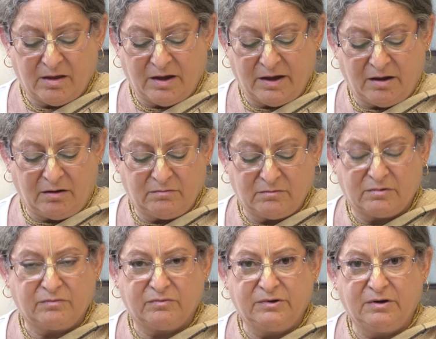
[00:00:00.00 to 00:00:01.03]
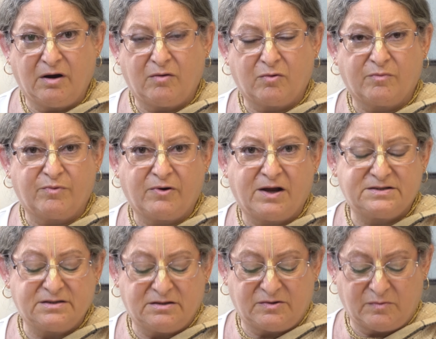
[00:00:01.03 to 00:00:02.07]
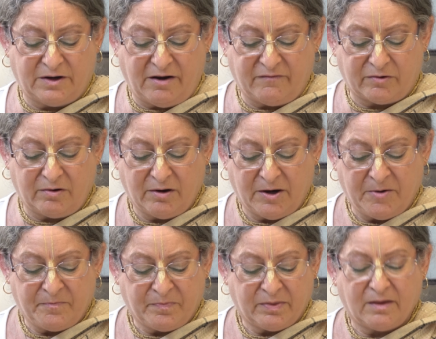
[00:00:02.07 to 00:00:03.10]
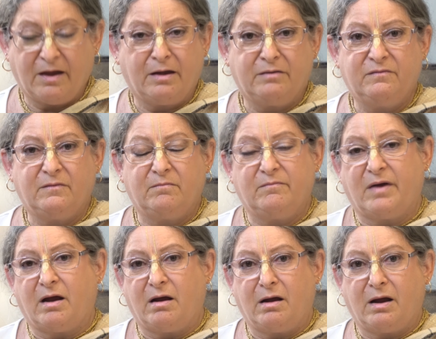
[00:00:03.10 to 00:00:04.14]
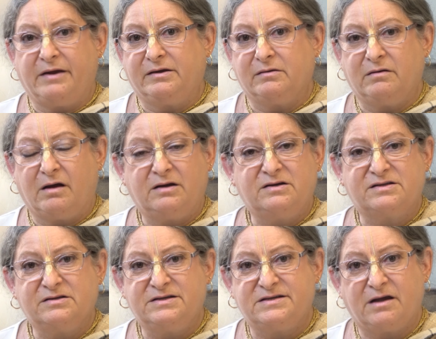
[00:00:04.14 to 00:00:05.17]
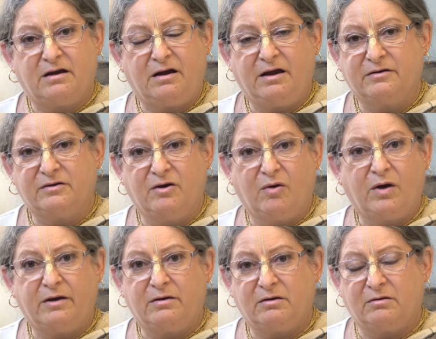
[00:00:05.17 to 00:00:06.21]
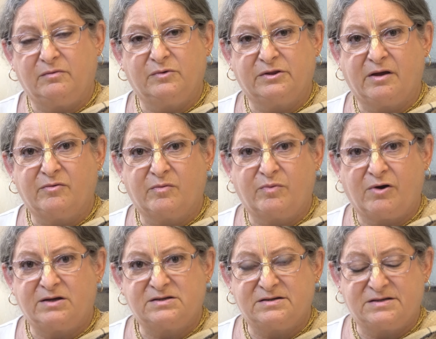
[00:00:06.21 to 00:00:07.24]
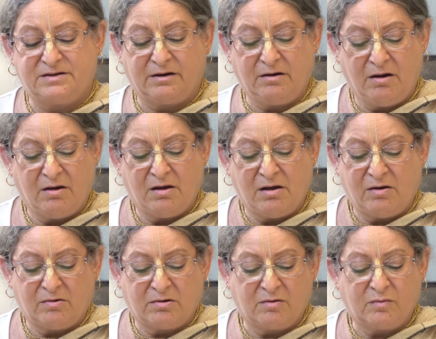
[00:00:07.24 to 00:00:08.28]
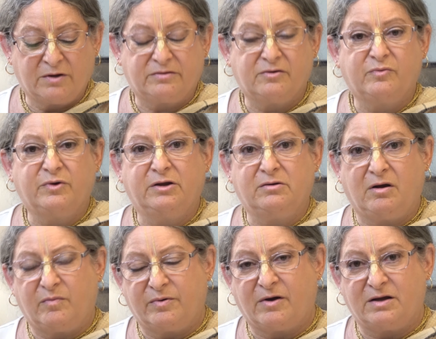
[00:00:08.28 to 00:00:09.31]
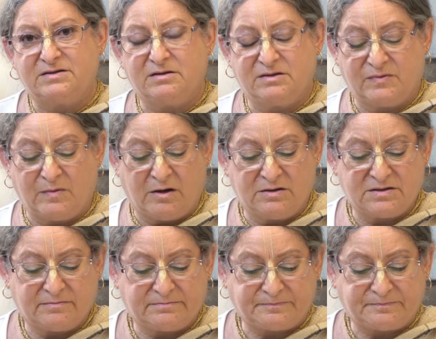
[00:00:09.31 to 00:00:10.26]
and, were processed, whatever. And I can honestly say I had no idea what they were processing or what their recall process was.